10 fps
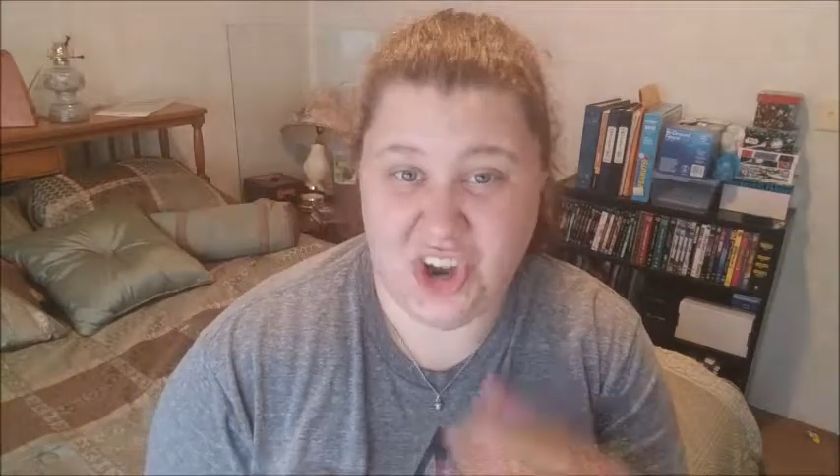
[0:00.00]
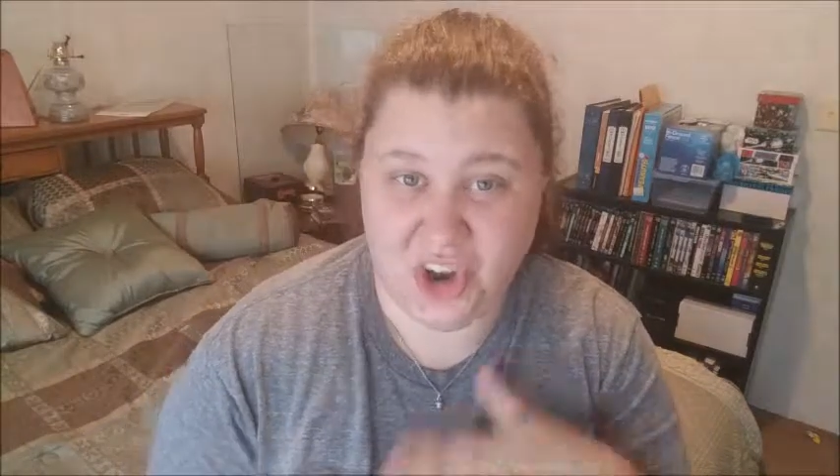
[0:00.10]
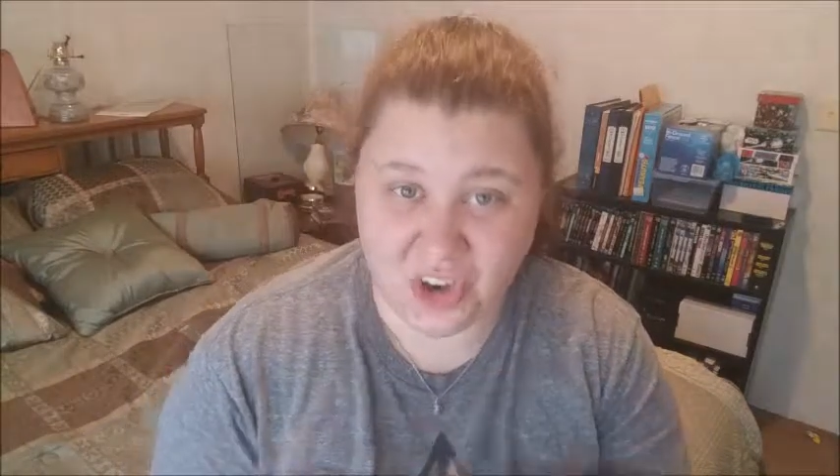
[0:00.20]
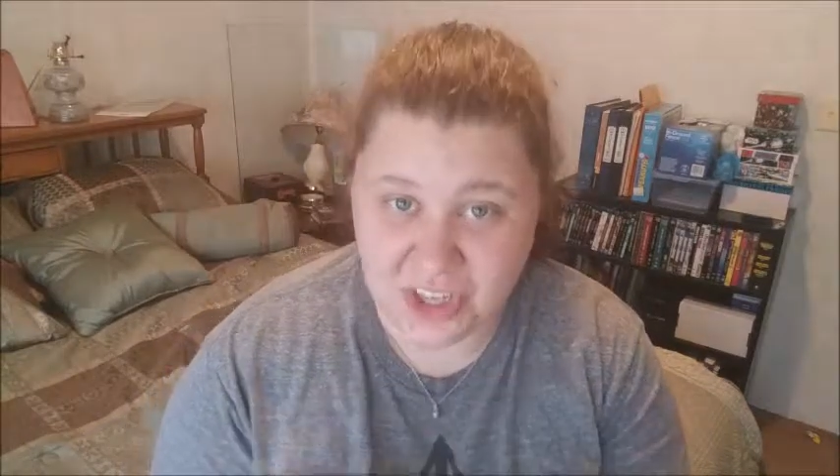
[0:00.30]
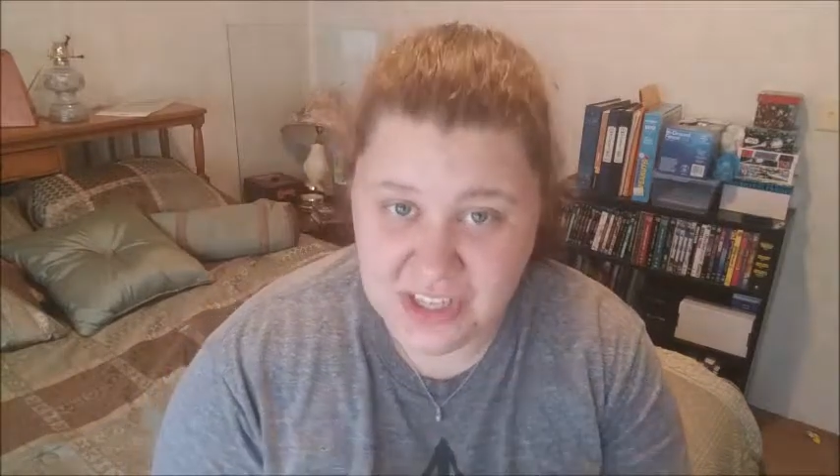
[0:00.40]

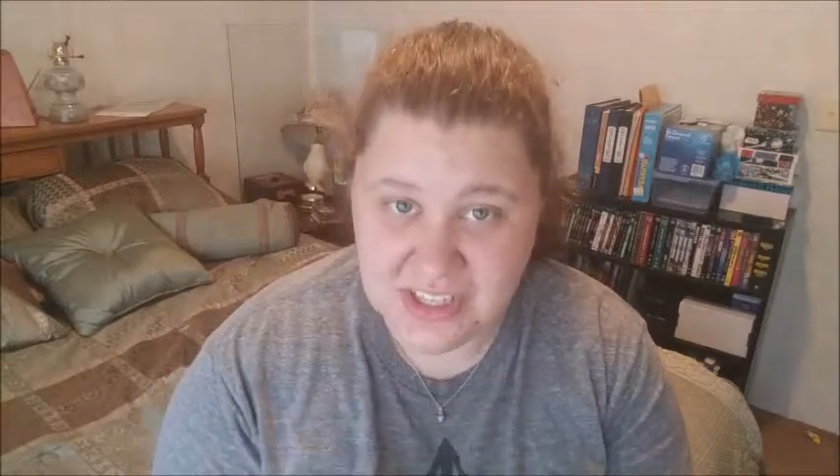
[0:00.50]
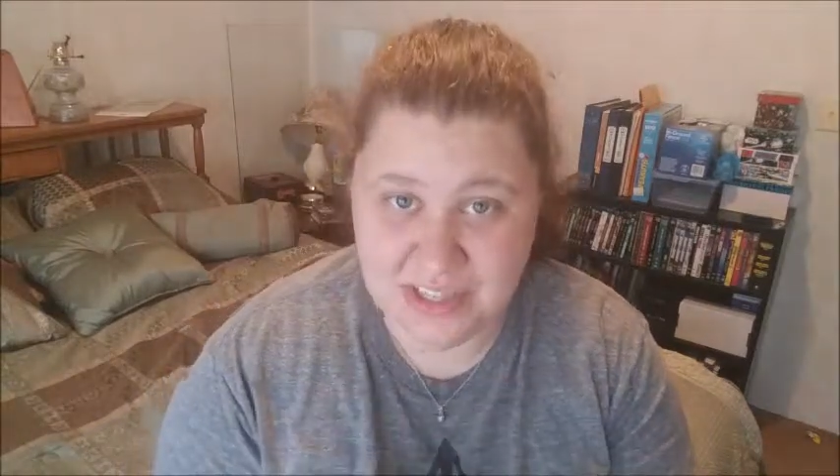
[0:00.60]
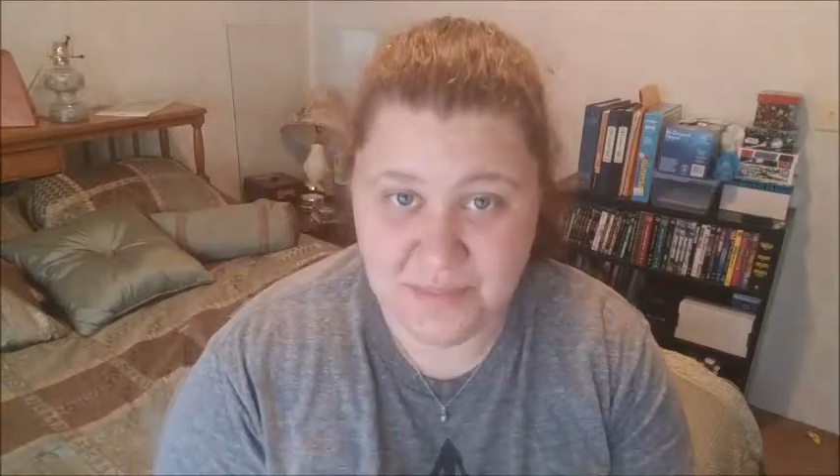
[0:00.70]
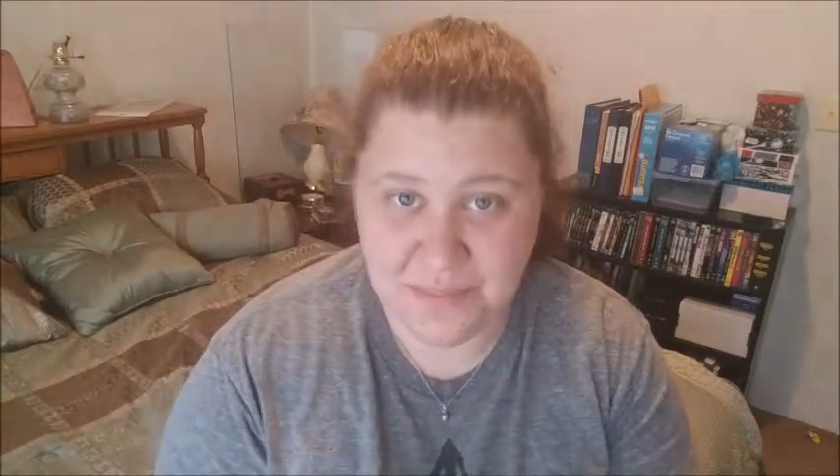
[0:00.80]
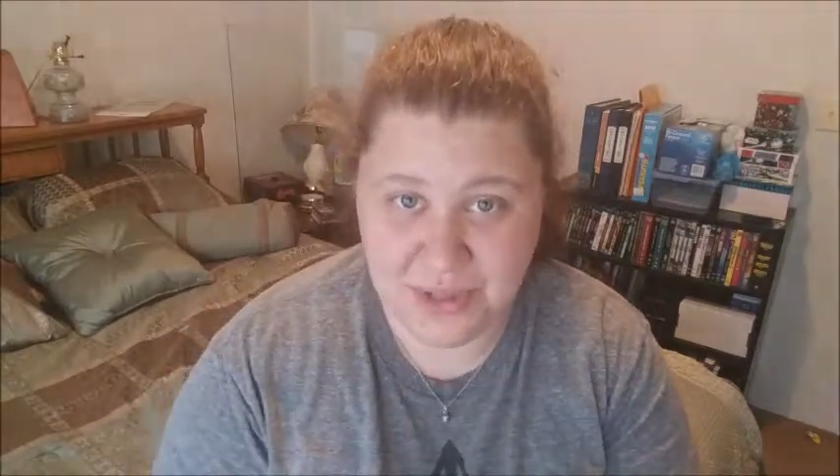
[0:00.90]

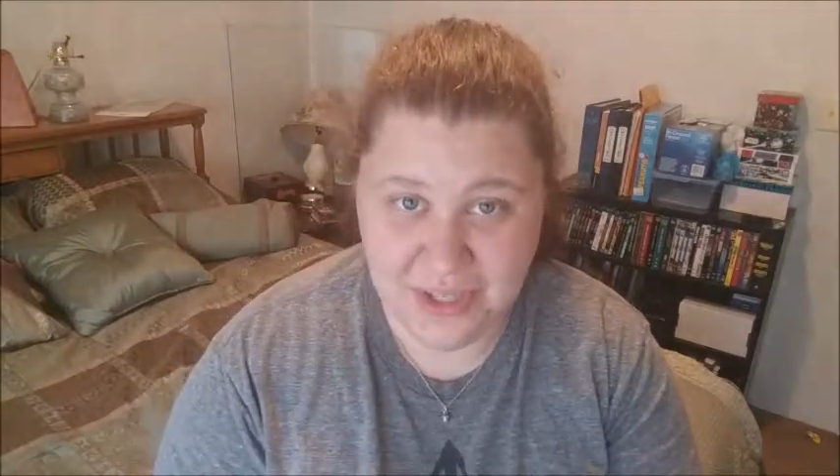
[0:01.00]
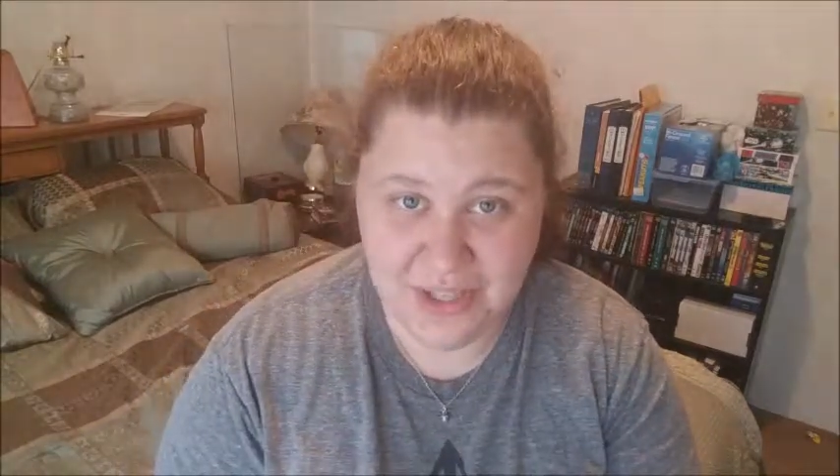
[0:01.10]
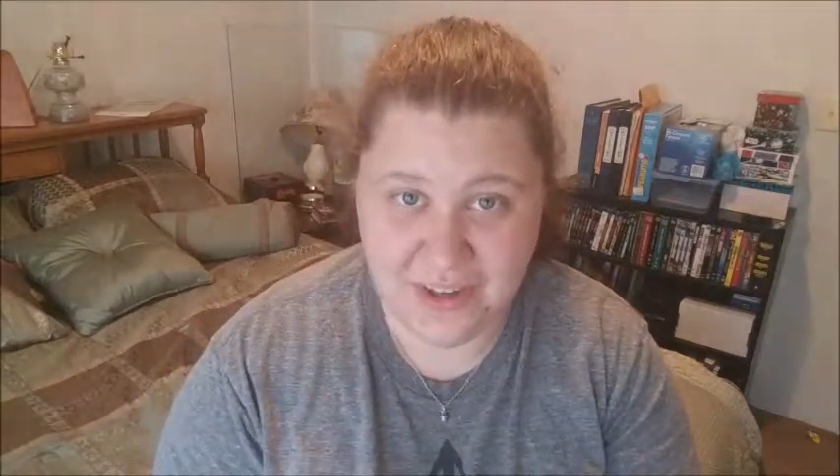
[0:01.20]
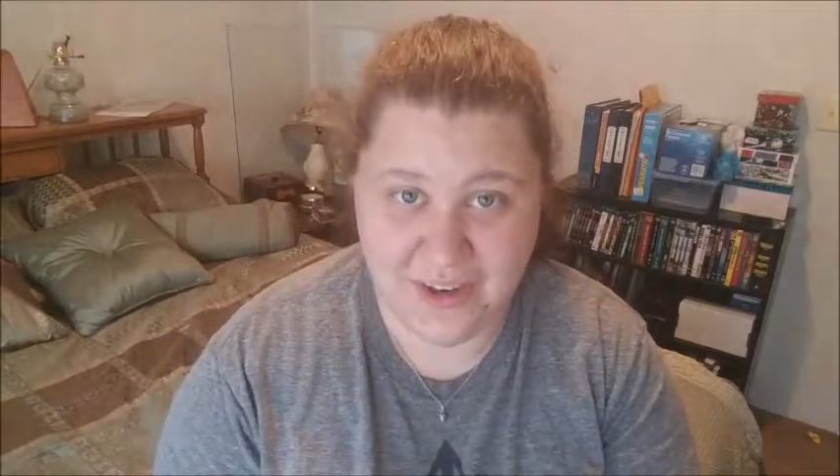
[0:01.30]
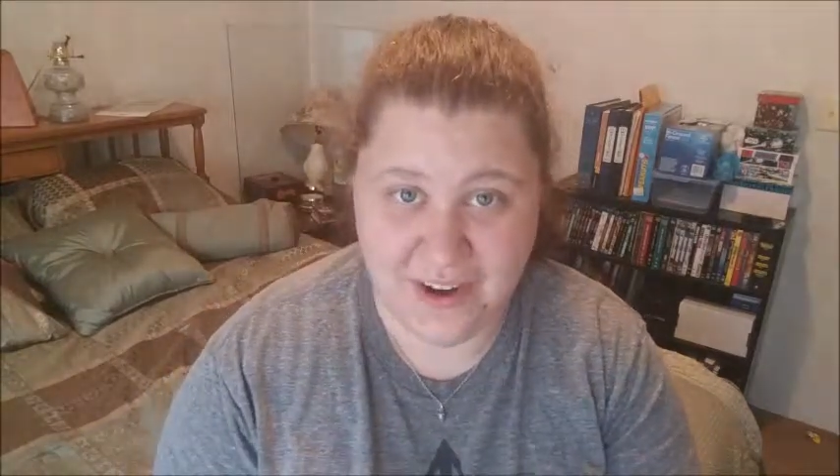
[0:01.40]
current book
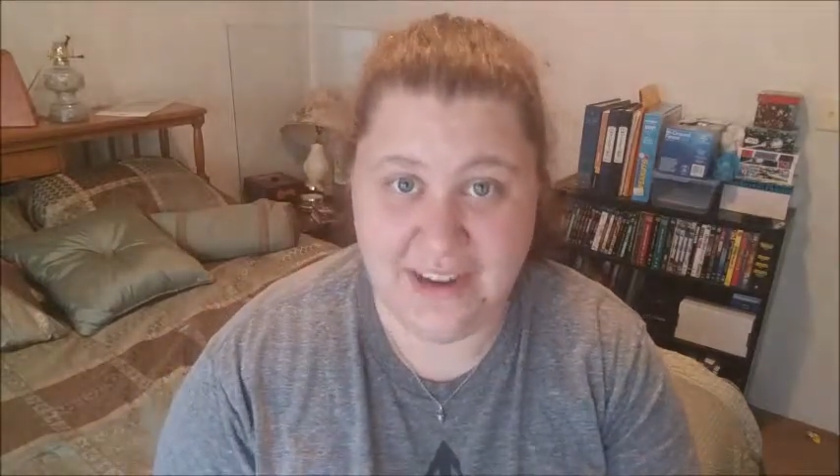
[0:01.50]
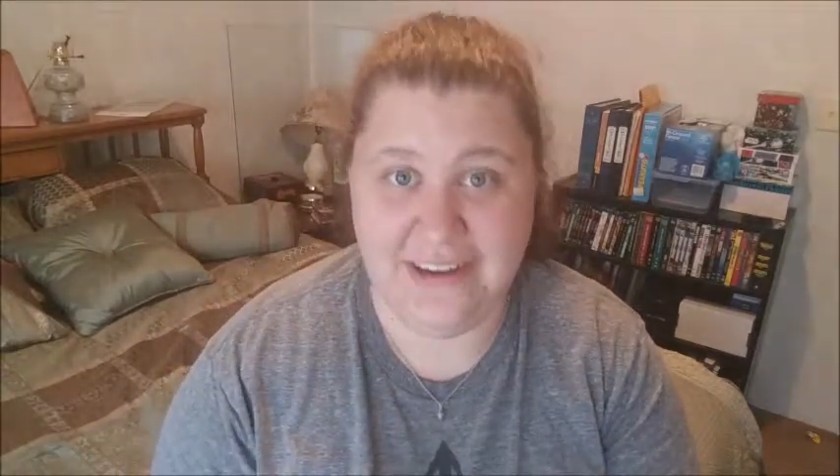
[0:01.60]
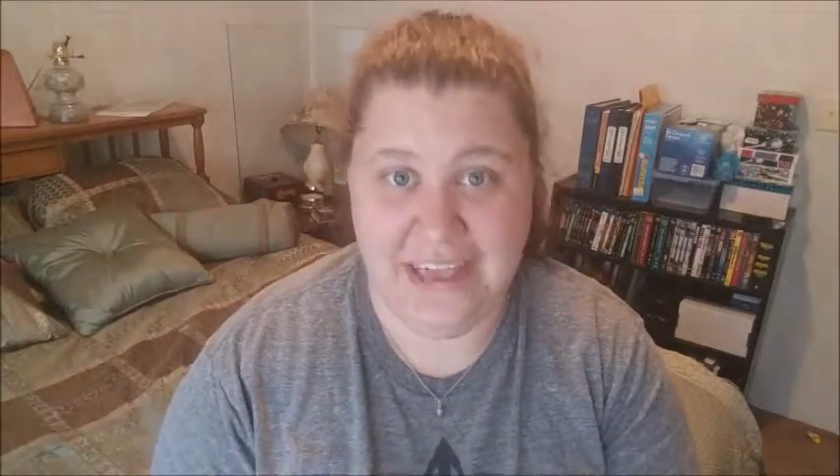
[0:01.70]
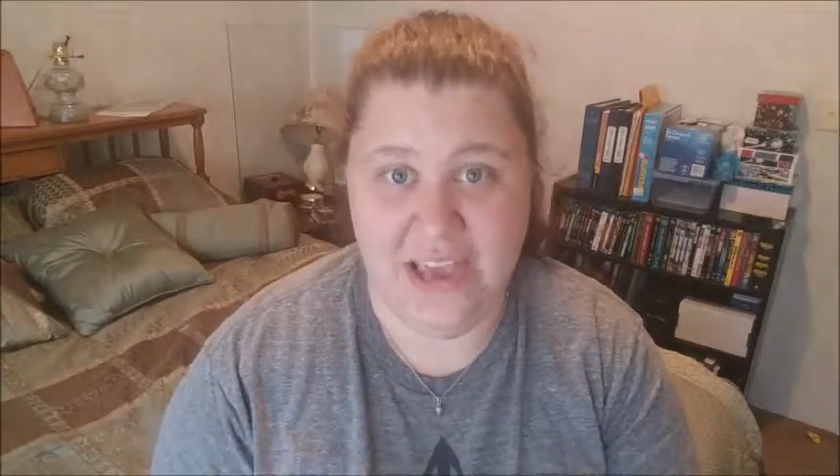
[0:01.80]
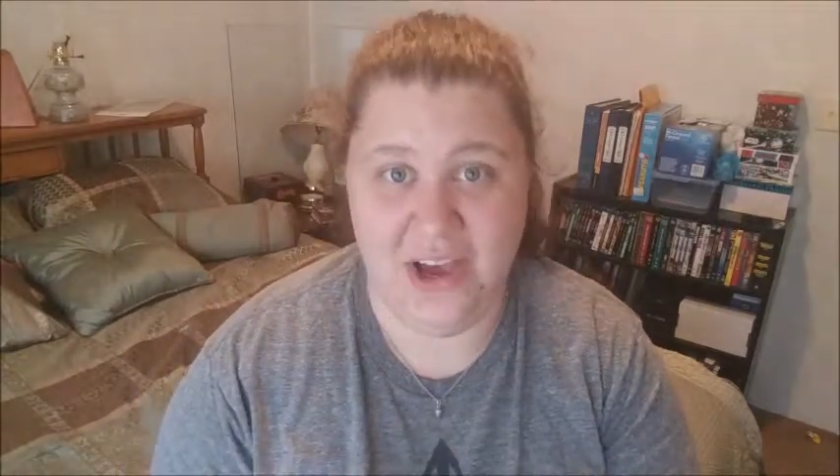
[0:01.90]
right
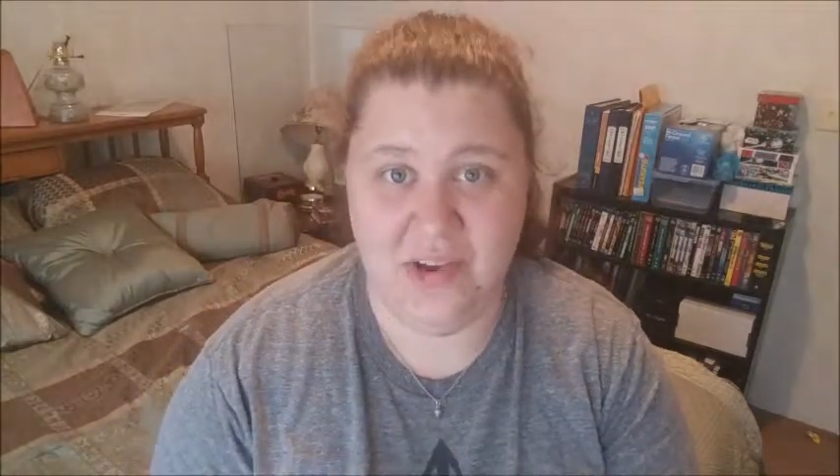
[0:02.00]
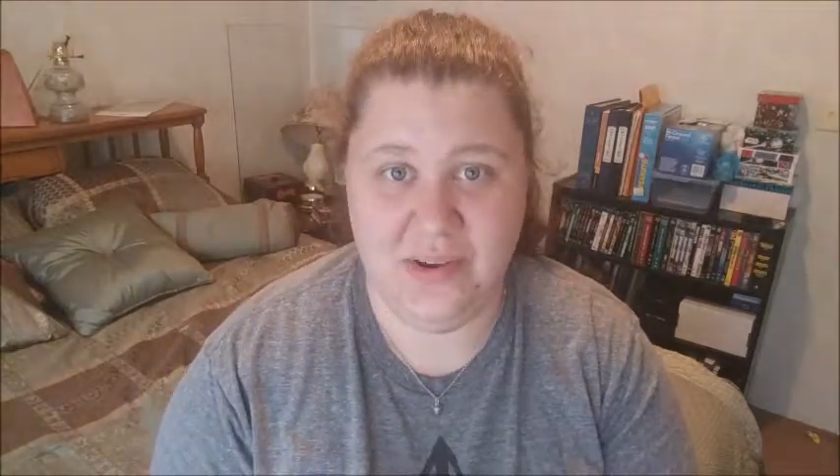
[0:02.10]
now